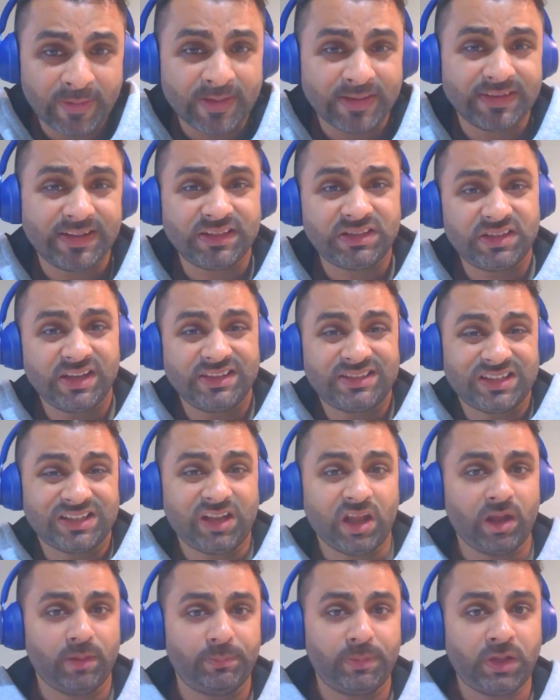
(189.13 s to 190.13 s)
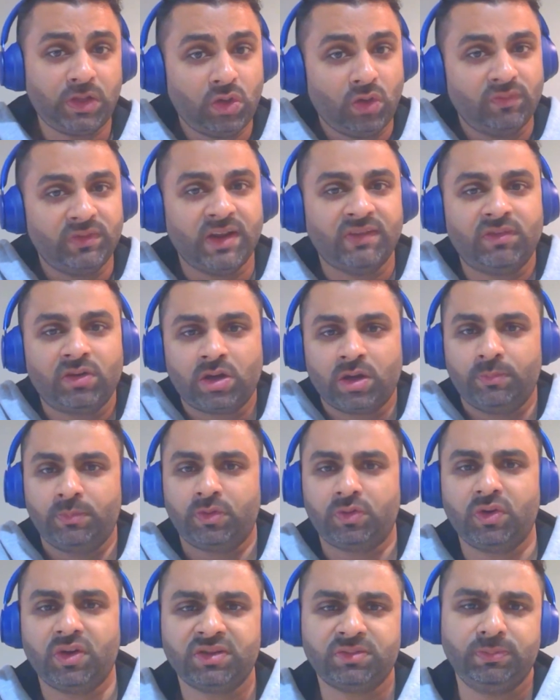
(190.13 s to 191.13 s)
Let's say it's a topic you've never come
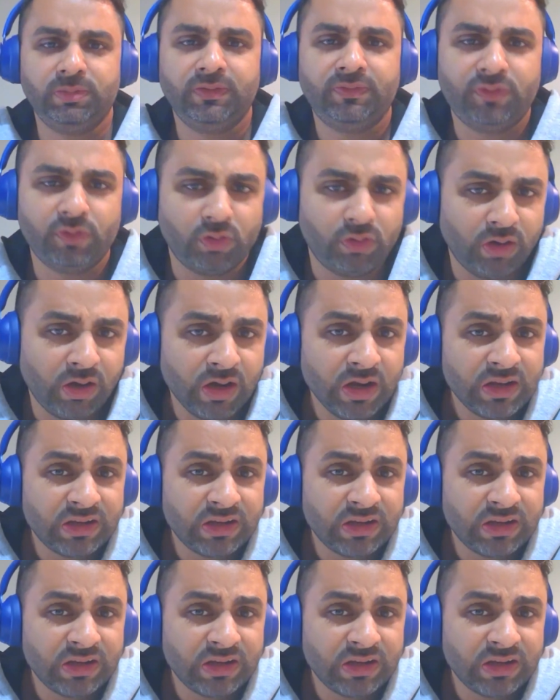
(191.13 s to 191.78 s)
across before.